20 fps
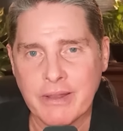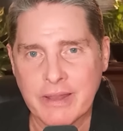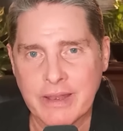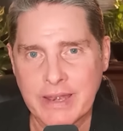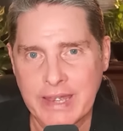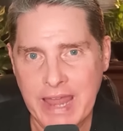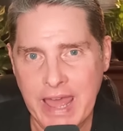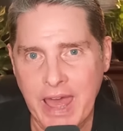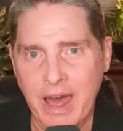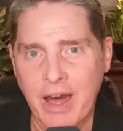
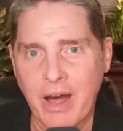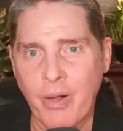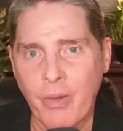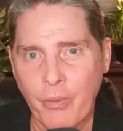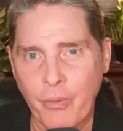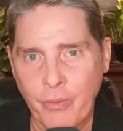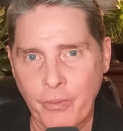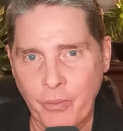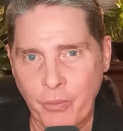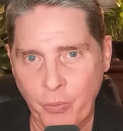
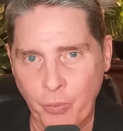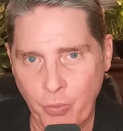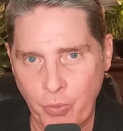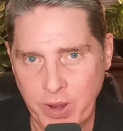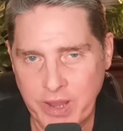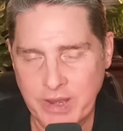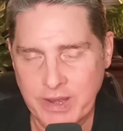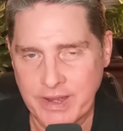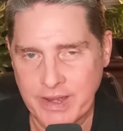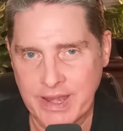now
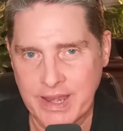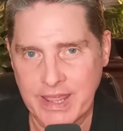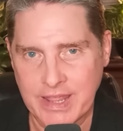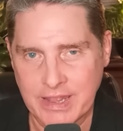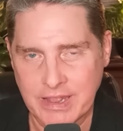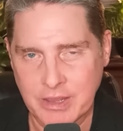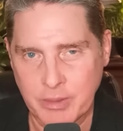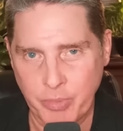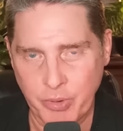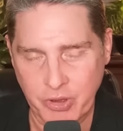written
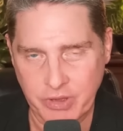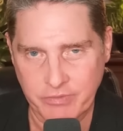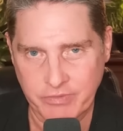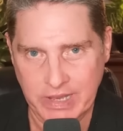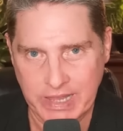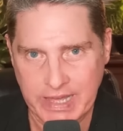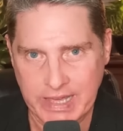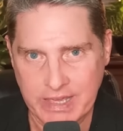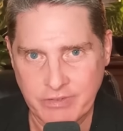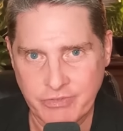in the book of
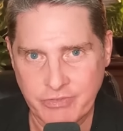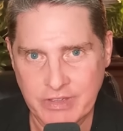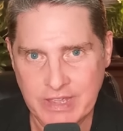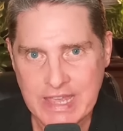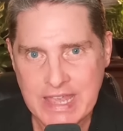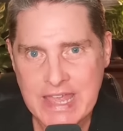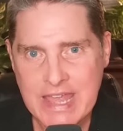life